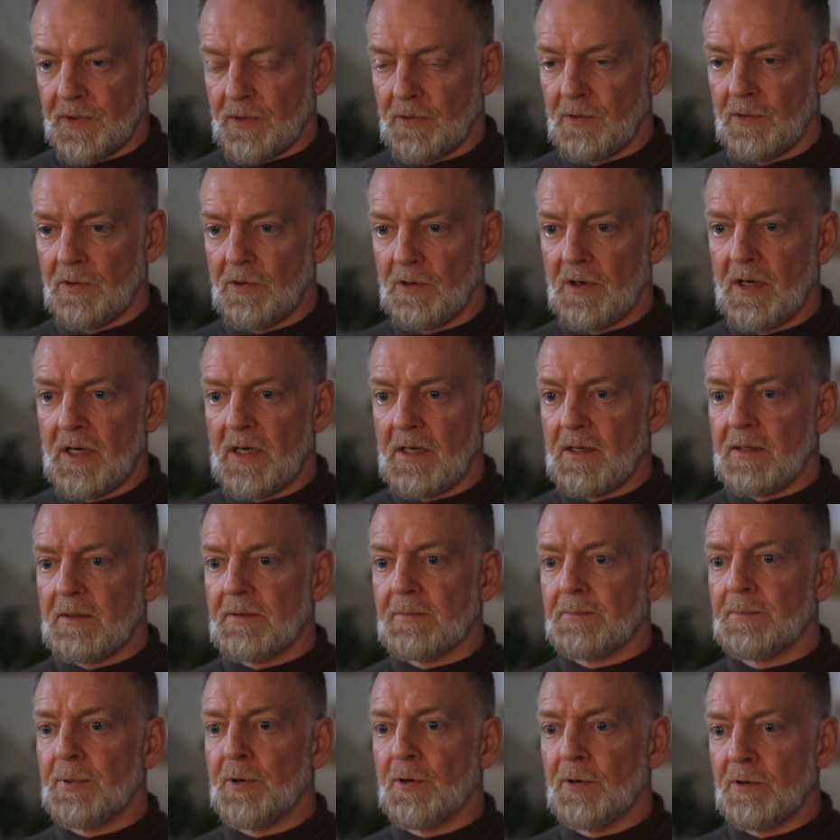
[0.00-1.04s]
or
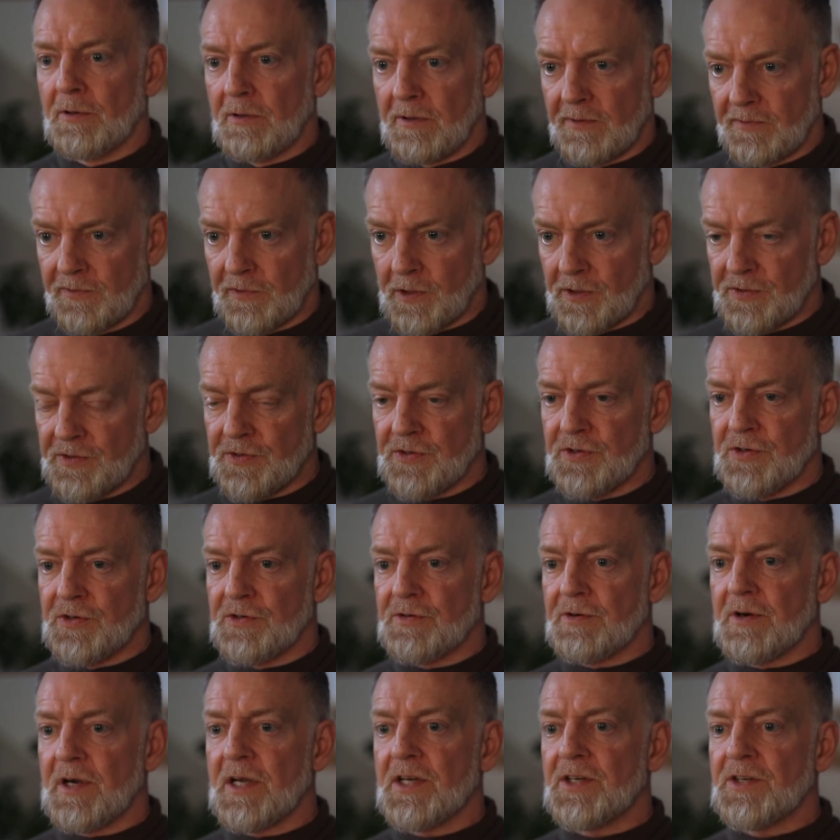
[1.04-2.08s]
poor of
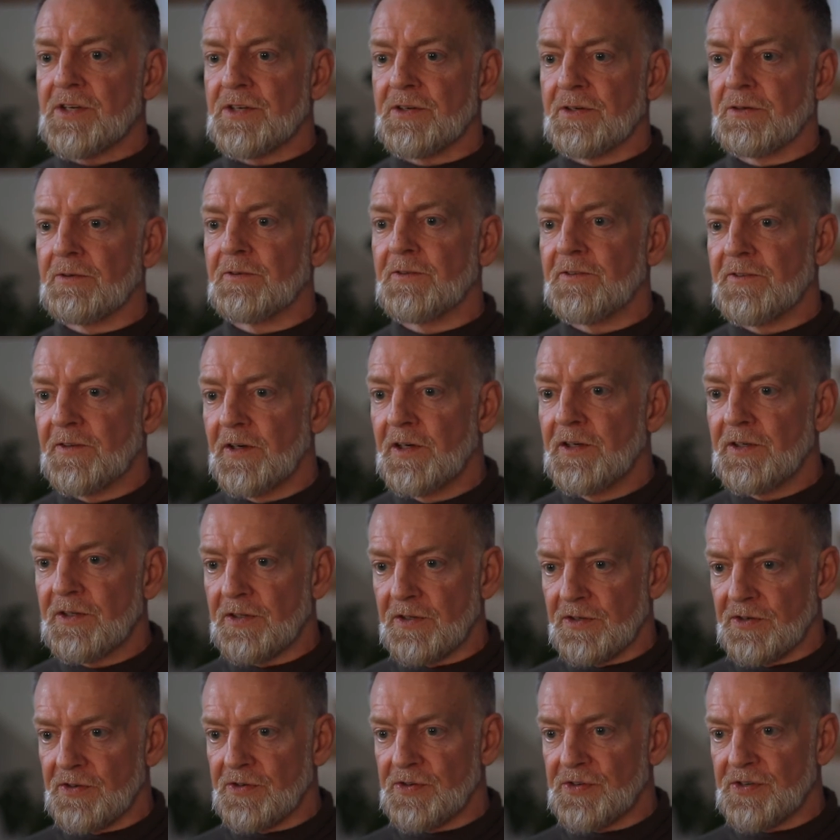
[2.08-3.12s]
concentration or
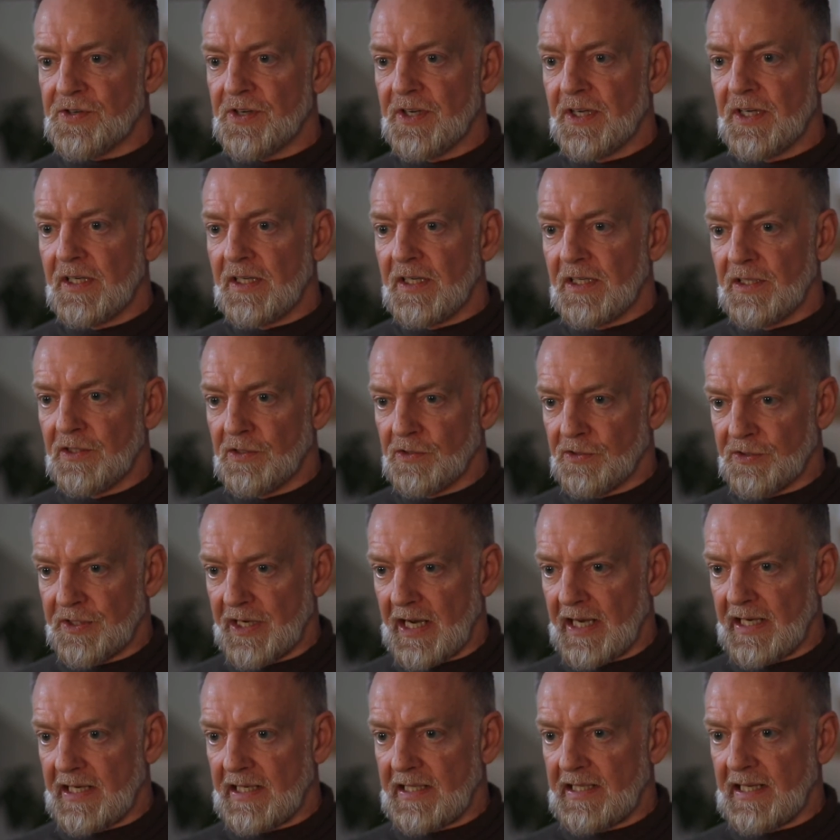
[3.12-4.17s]
focus in your
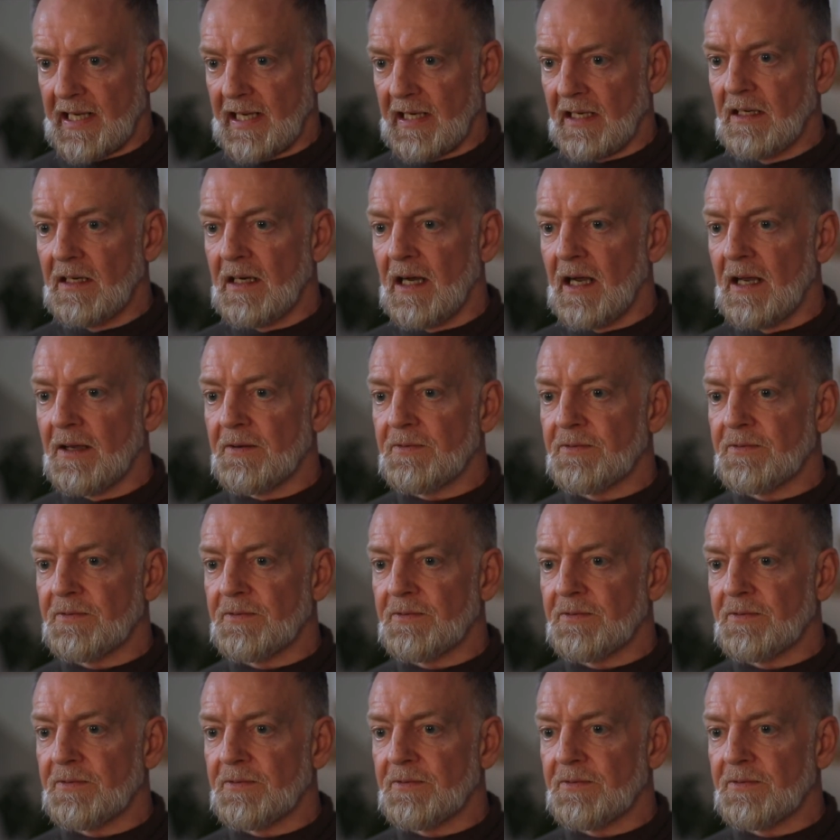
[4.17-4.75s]
day-to-day life